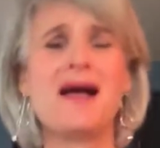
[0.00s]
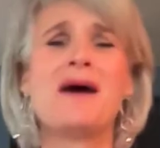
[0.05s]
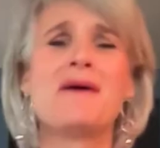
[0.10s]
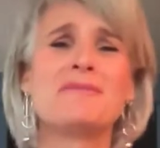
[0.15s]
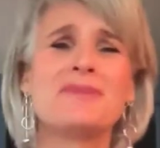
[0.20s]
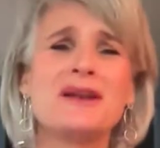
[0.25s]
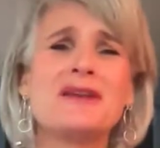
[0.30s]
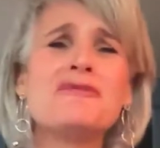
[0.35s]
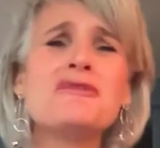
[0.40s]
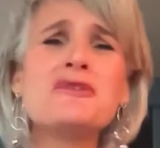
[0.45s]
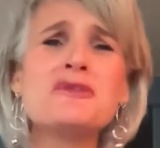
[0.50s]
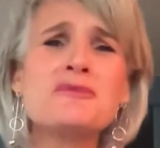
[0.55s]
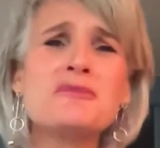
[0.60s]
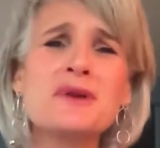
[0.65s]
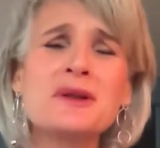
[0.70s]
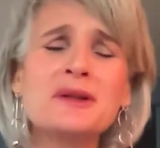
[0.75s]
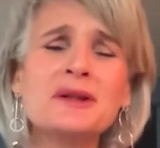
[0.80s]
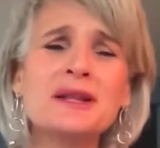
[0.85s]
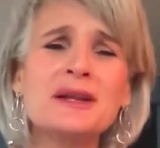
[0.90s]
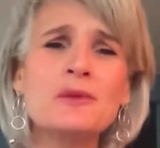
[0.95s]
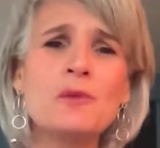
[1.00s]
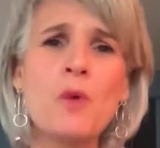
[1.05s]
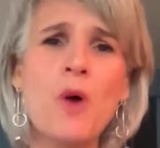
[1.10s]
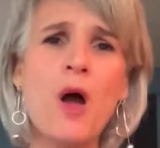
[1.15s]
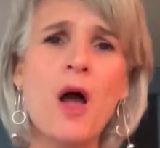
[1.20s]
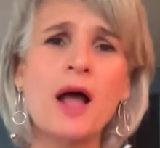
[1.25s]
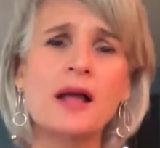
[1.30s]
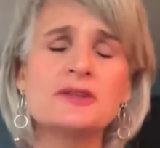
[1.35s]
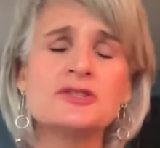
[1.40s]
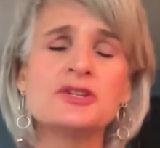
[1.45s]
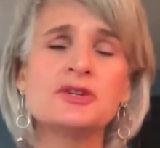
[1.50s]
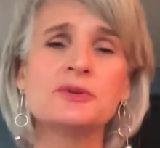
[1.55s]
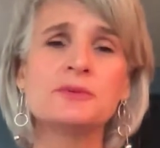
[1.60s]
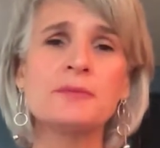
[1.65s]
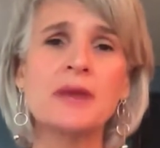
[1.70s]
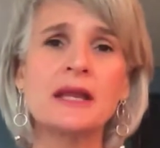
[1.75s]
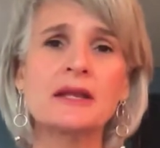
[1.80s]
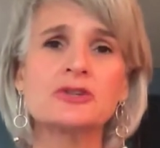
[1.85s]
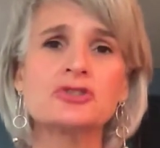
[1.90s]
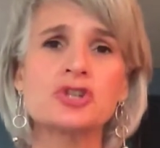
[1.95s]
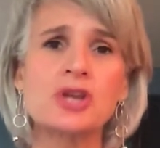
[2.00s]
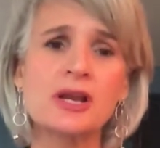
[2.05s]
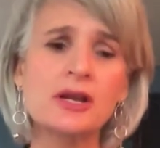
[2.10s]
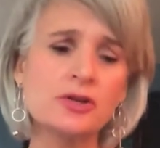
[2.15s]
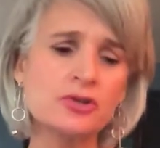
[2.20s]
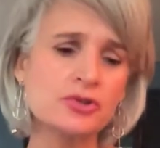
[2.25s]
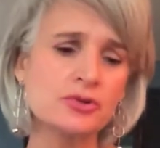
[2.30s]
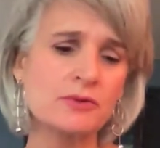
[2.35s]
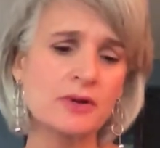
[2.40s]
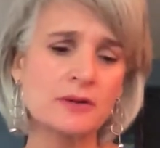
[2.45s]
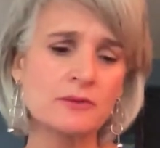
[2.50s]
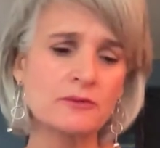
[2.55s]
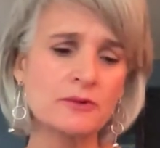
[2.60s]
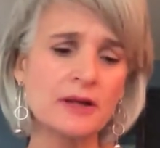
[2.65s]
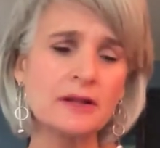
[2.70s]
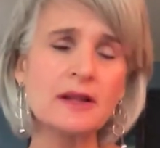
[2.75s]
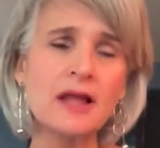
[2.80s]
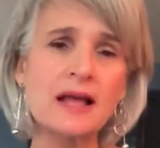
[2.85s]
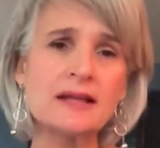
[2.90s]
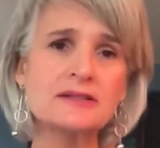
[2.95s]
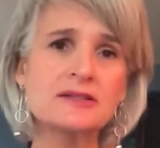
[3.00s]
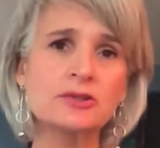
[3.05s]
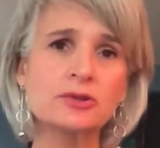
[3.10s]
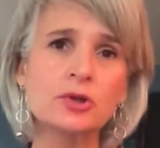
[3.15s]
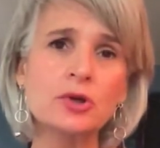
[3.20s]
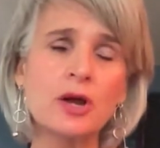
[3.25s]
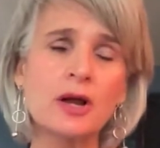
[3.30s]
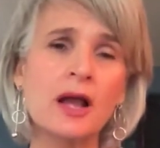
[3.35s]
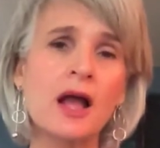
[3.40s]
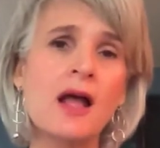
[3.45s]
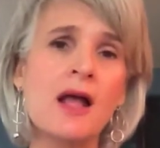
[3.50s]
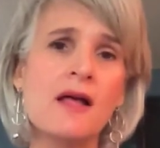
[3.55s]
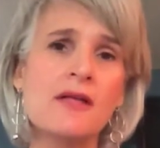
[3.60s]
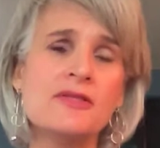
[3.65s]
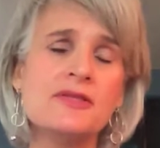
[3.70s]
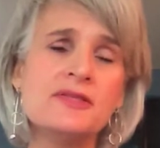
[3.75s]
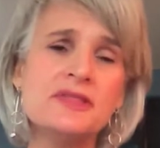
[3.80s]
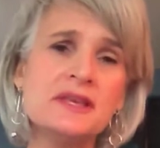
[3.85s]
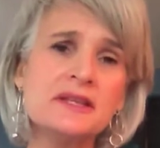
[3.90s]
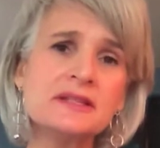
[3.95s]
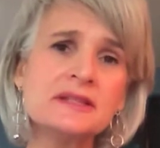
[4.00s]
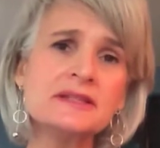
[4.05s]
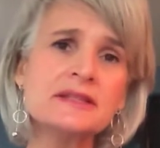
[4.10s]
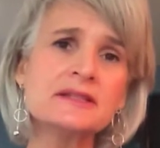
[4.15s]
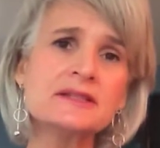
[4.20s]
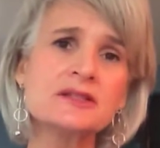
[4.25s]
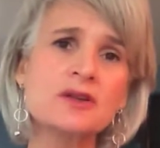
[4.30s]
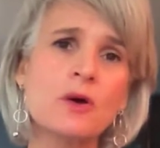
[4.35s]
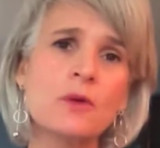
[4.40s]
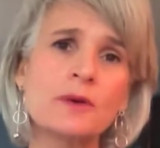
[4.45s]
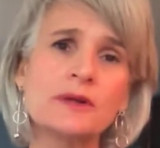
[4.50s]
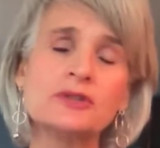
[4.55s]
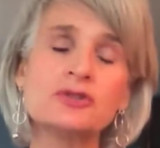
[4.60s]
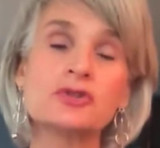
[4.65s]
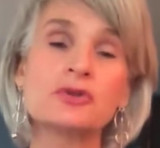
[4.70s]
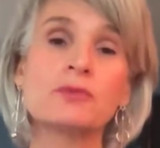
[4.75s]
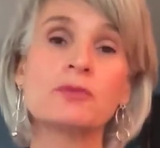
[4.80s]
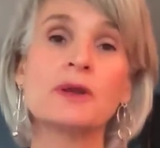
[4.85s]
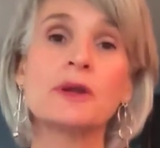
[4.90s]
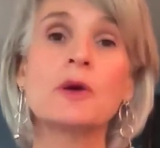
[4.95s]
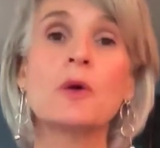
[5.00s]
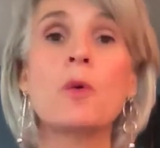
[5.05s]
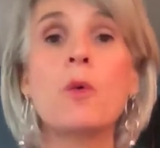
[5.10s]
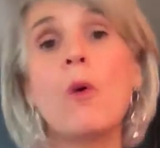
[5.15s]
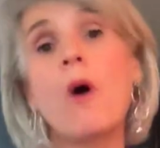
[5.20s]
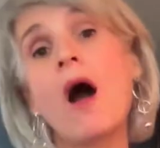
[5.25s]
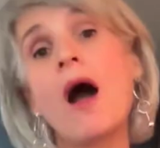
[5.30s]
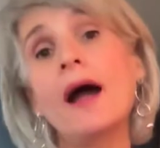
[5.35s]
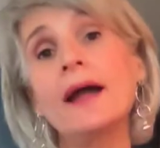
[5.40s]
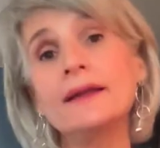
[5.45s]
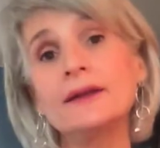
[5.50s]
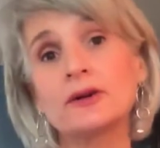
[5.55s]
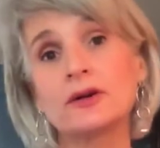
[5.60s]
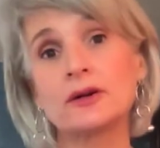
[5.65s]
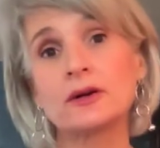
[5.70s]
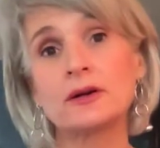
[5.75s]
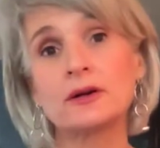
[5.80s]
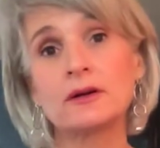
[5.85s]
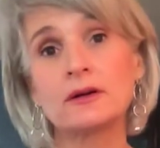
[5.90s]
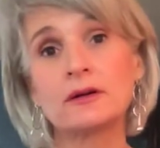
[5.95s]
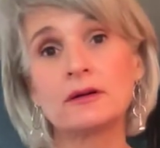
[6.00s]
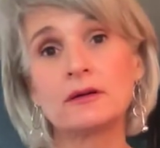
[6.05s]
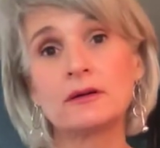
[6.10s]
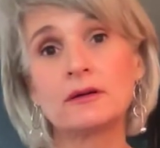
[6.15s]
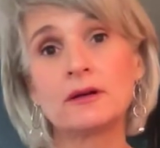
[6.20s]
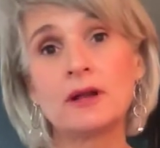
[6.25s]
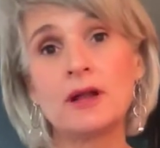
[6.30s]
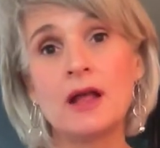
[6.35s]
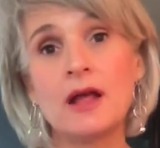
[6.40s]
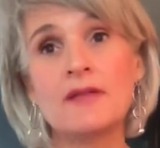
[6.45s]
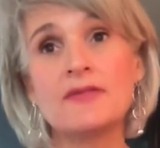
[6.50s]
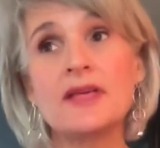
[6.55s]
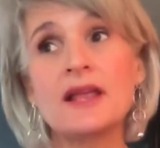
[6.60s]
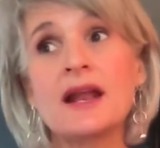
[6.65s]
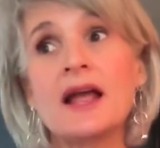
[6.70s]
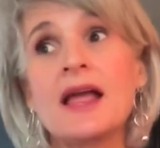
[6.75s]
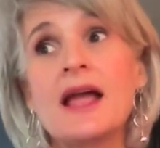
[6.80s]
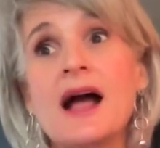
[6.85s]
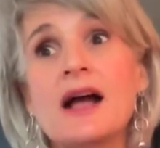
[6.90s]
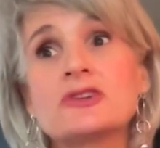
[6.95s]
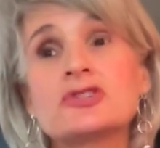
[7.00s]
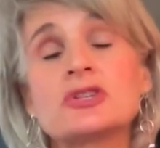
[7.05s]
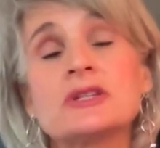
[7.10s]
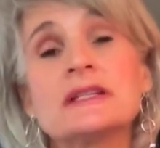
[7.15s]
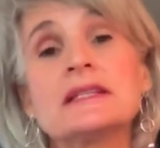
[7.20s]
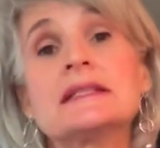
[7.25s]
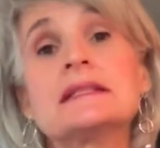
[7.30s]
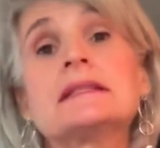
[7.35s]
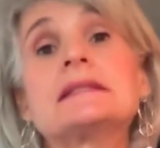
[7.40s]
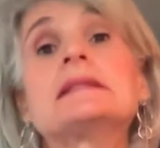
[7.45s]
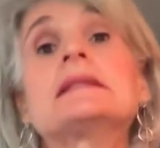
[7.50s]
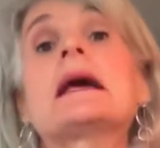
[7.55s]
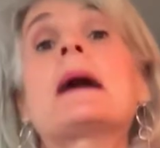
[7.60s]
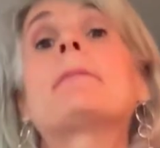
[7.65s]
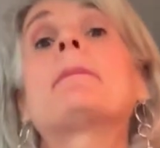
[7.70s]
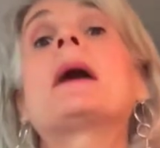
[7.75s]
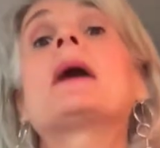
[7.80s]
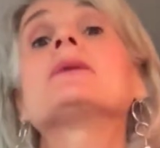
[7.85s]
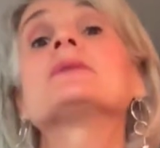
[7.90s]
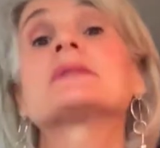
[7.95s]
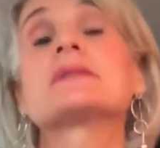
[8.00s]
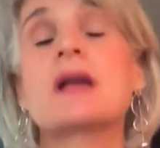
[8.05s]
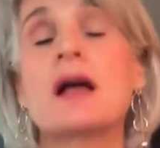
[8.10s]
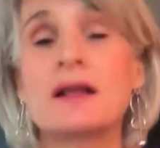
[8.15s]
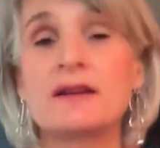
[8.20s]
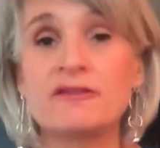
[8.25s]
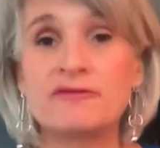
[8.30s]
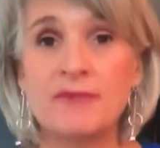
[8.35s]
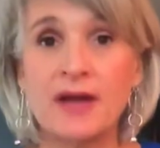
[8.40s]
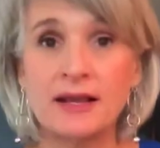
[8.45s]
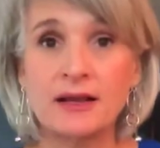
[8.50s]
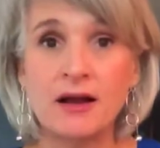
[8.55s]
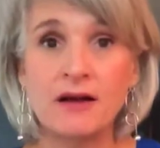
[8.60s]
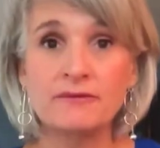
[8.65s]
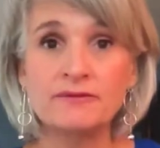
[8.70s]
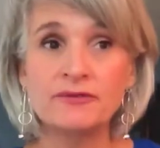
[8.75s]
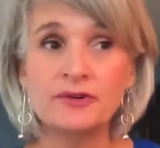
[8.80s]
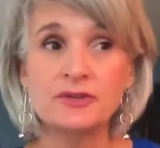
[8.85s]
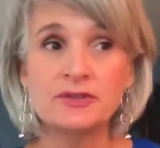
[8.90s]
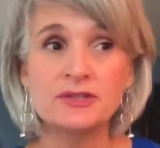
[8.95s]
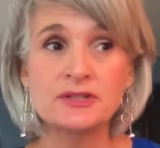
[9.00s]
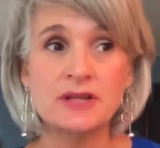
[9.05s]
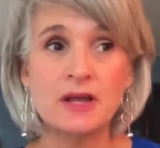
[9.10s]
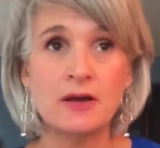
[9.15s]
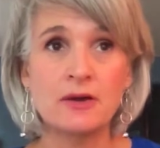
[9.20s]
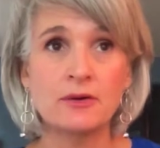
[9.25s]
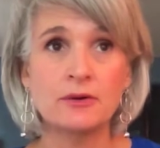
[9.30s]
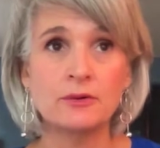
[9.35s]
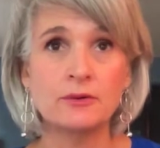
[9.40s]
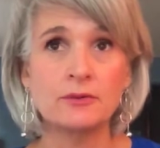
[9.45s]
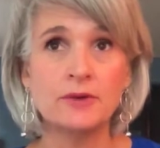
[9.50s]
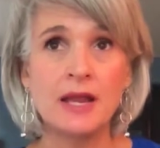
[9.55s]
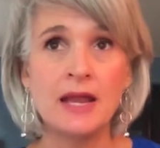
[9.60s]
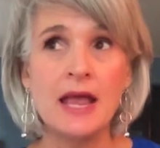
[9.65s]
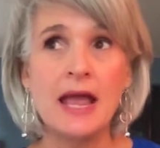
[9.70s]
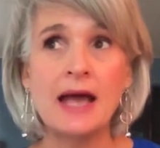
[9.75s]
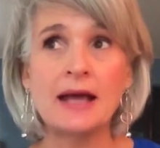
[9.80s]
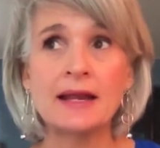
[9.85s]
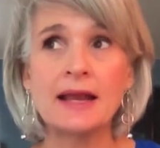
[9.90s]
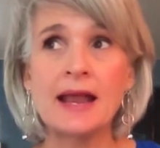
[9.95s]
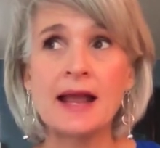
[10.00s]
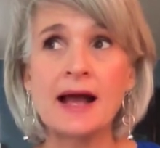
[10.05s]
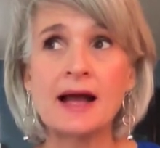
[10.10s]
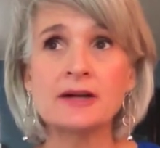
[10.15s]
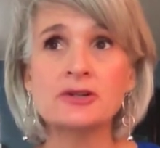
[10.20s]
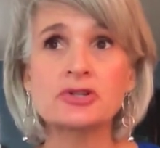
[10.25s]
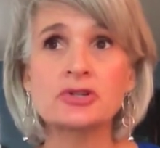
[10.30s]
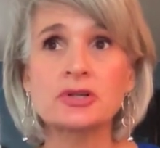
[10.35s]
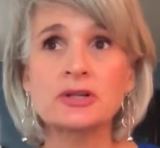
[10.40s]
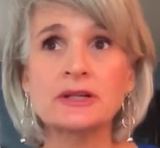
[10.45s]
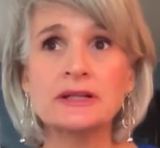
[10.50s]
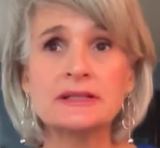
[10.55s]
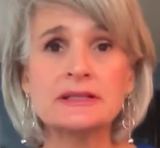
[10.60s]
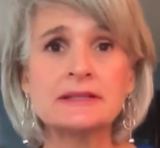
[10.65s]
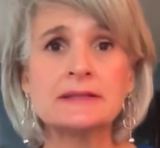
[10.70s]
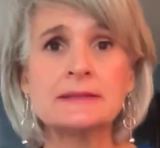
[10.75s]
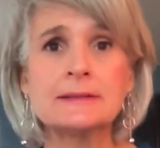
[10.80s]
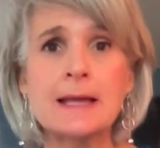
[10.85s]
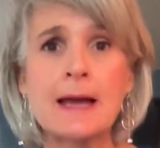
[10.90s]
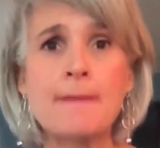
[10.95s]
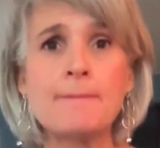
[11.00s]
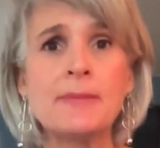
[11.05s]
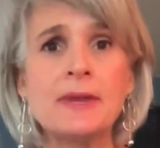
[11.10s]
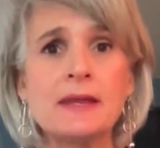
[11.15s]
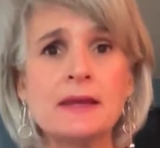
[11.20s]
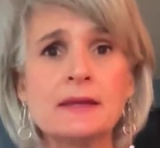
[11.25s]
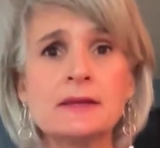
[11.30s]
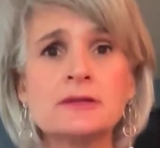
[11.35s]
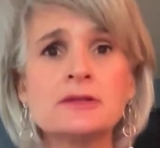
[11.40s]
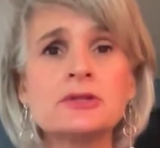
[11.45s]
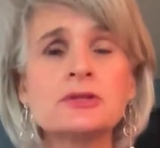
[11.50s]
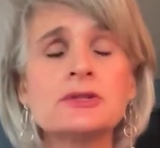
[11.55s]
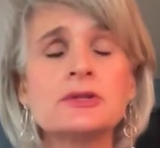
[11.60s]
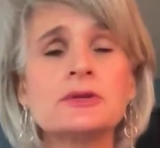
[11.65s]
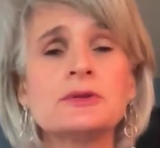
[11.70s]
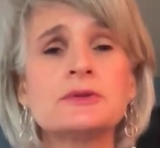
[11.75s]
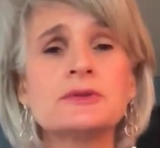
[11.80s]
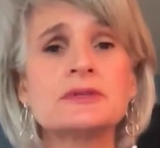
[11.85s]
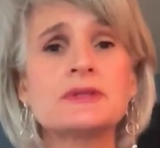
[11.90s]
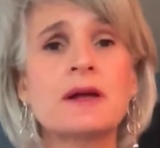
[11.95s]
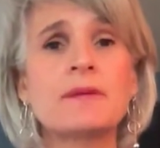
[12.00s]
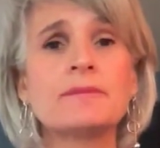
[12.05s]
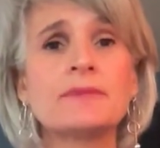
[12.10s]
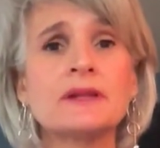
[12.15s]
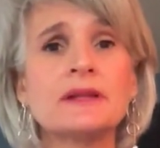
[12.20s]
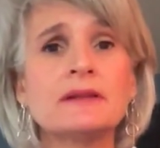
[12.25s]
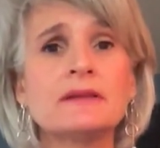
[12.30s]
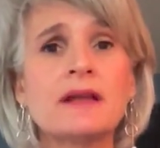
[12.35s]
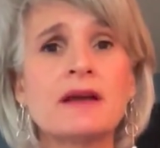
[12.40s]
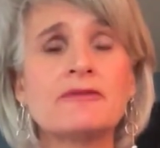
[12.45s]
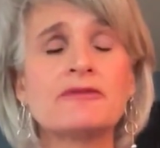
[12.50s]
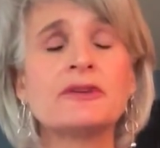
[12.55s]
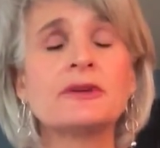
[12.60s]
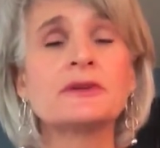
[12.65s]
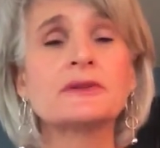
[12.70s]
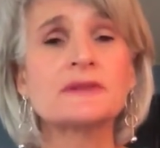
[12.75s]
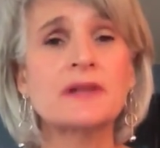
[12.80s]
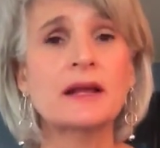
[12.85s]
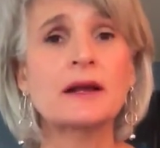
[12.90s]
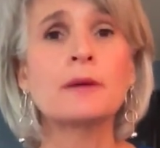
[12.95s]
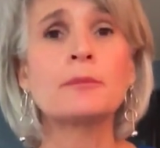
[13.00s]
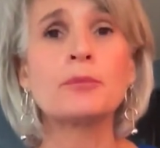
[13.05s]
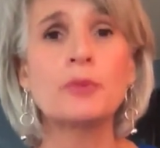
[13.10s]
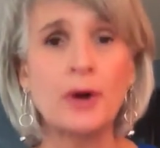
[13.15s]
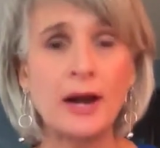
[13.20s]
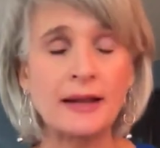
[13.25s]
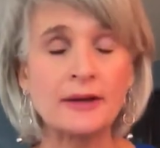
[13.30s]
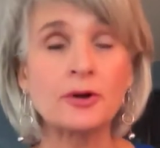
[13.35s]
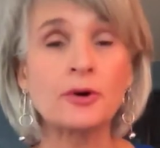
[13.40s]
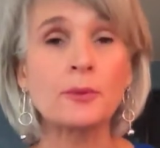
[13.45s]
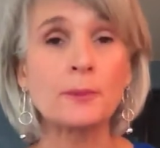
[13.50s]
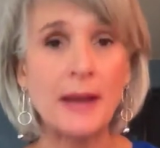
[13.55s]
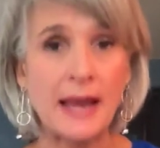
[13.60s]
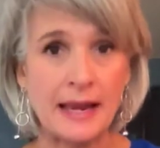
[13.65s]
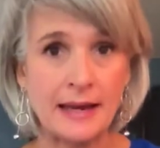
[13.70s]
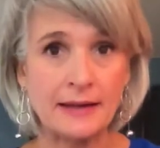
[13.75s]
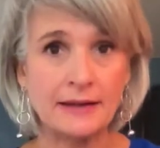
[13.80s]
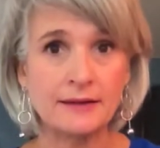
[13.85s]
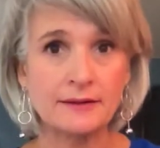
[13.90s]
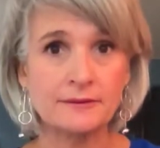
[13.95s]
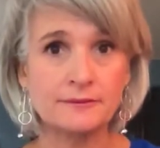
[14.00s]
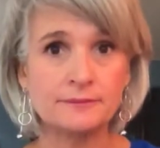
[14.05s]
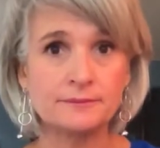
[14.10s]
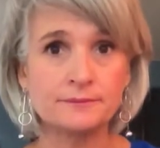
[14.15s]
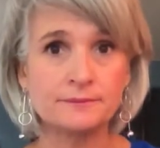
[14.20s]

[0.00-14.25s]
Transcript: But if you really want to make a change, you can realize, look, this is going to require that I actually step outside of my comfort zone and I actually step into something that feels like a brighter pain.